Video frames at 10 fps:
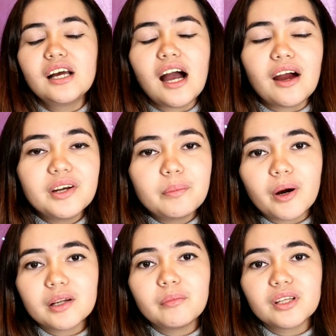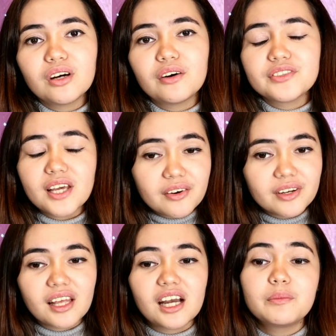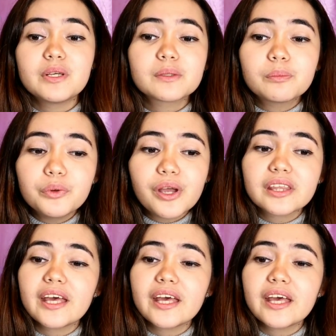Our Department of Secretary, Ms. Puyat,